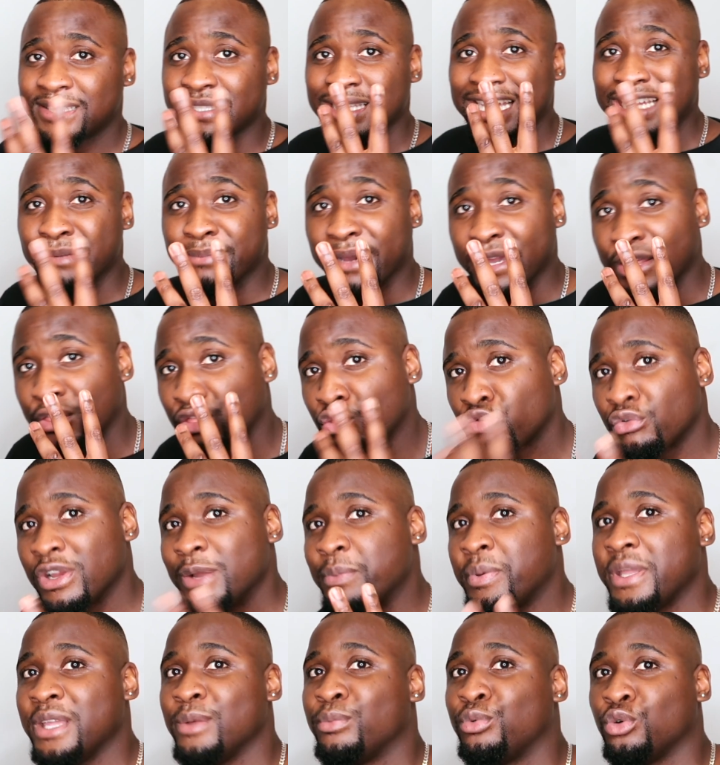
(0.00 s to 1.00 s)
signed by 3
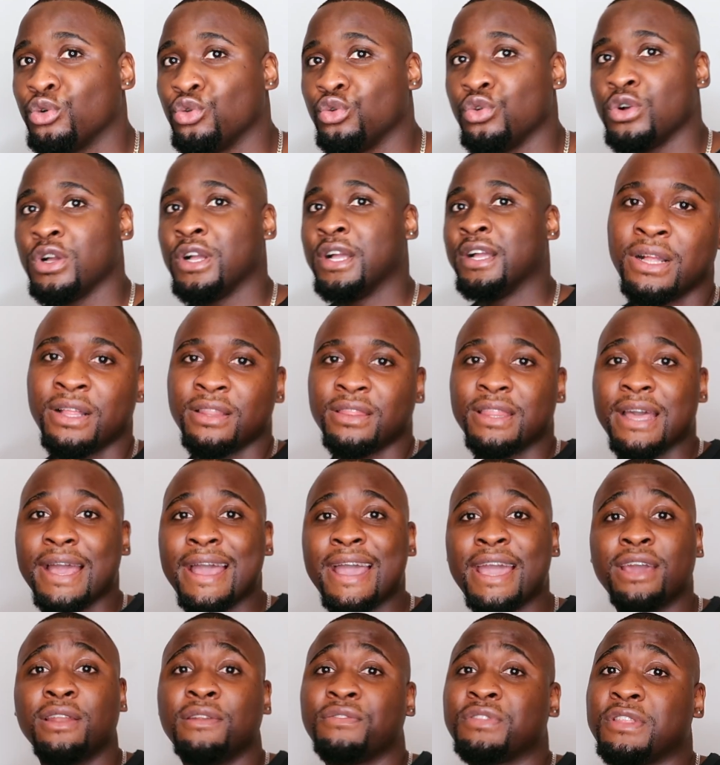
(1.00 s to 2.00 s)
people. The
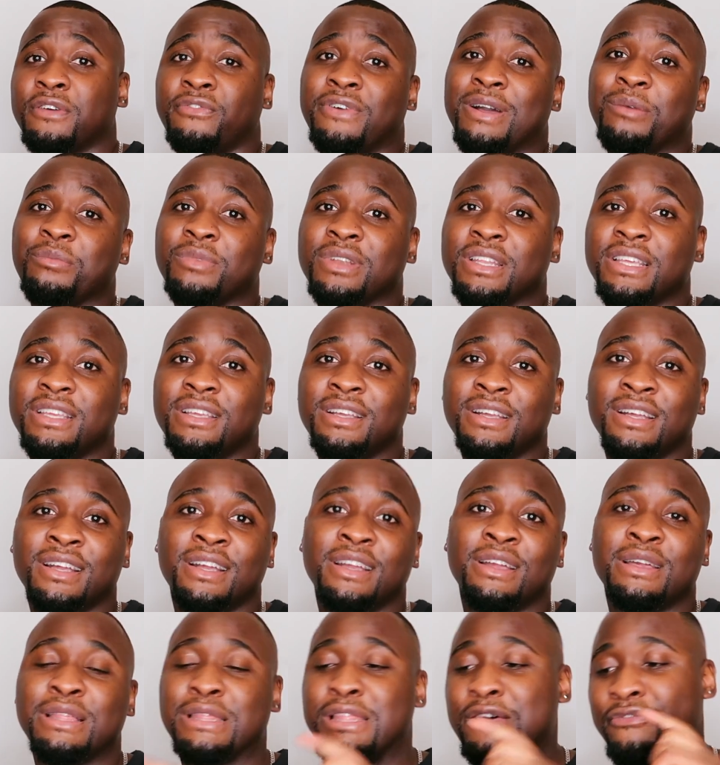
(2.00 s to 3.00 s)
head of the
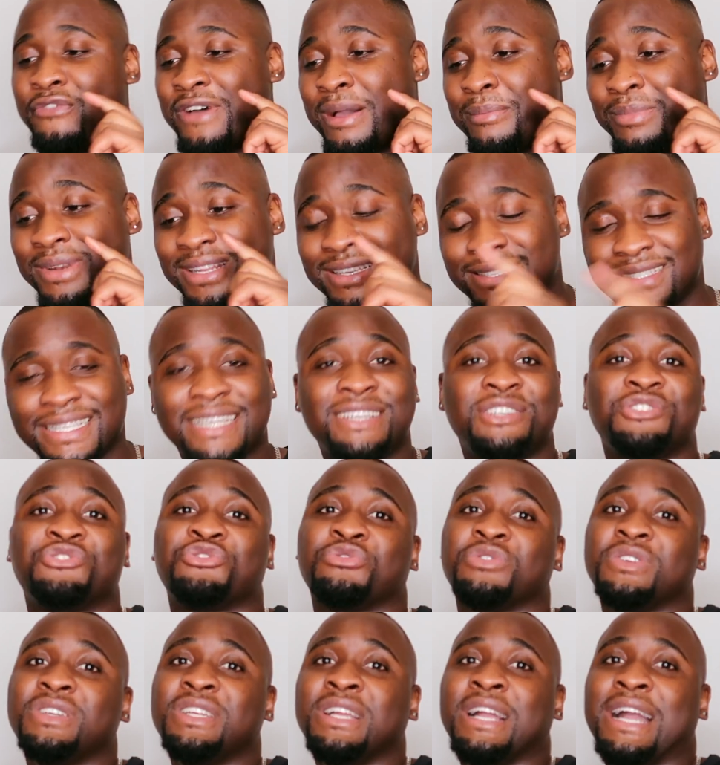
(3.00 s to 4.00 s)
family
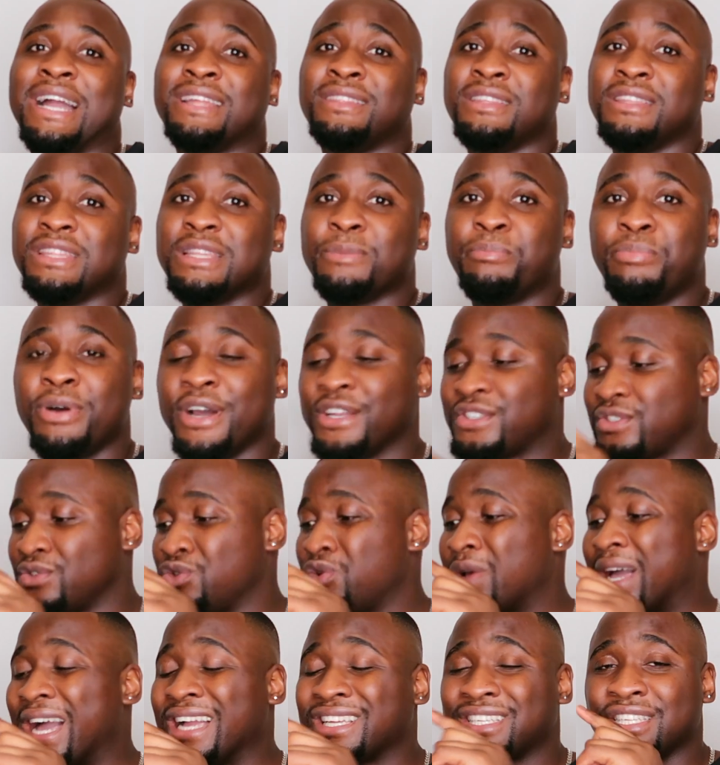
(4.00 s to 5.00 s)
secretary, and then the person
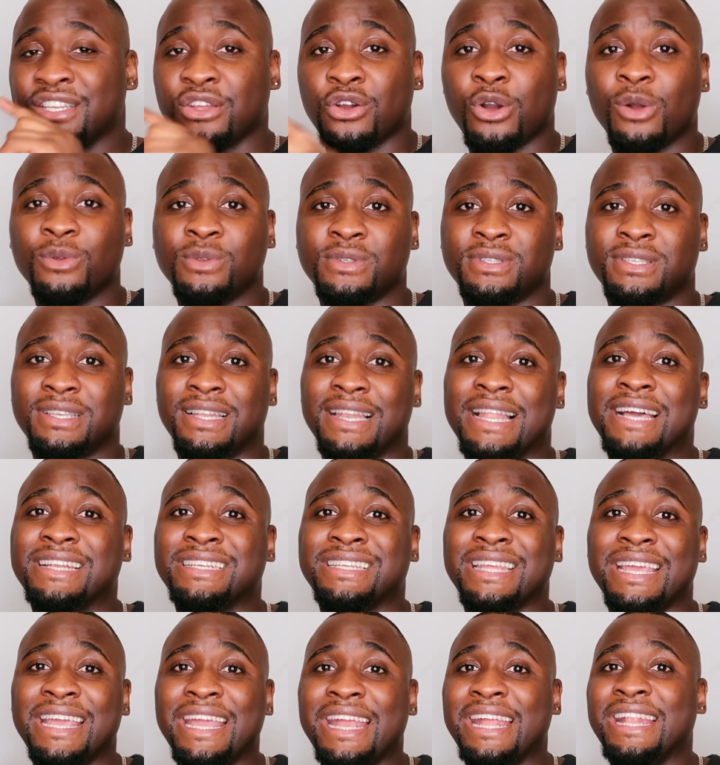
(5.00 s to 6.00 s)
who actually owns the
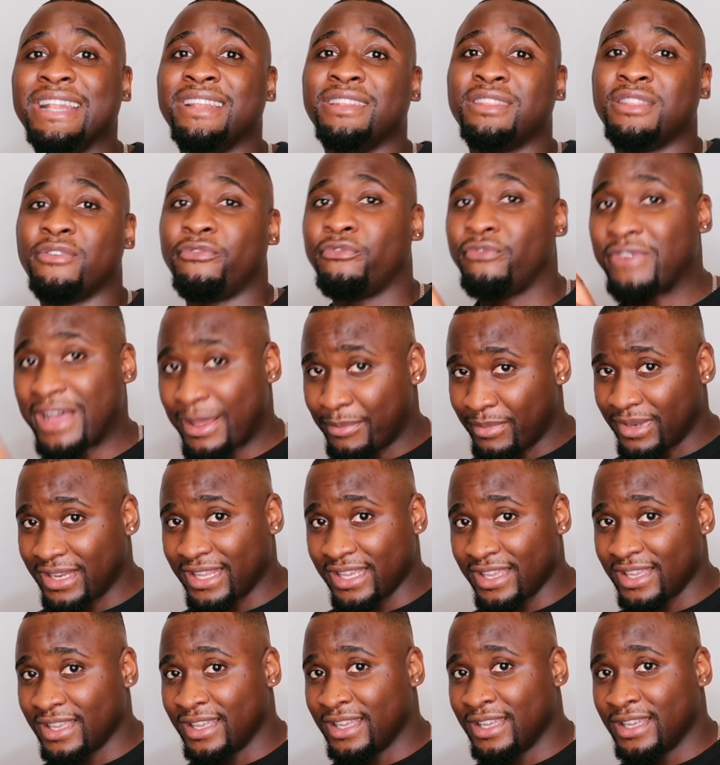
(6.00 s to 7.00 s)
land in the
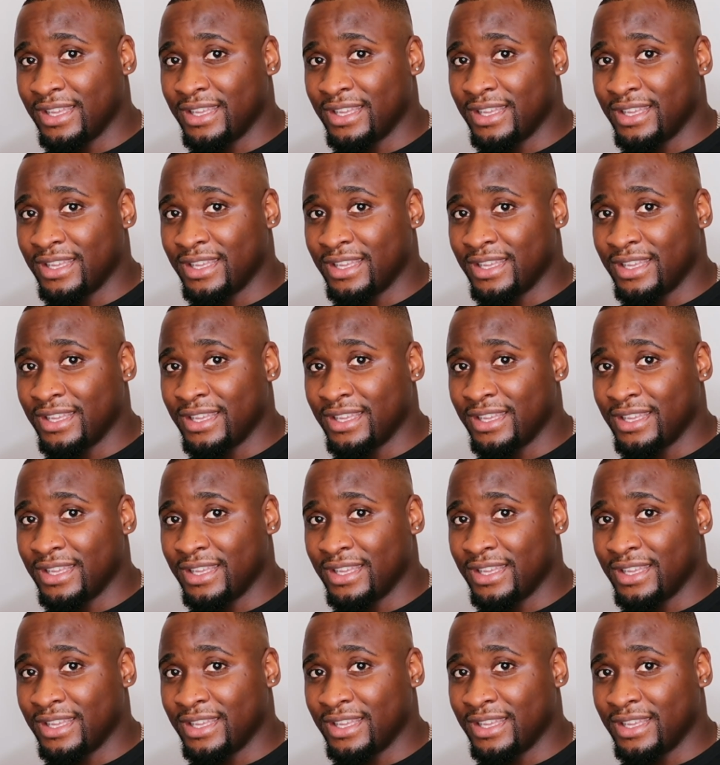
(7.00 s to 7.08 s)
family.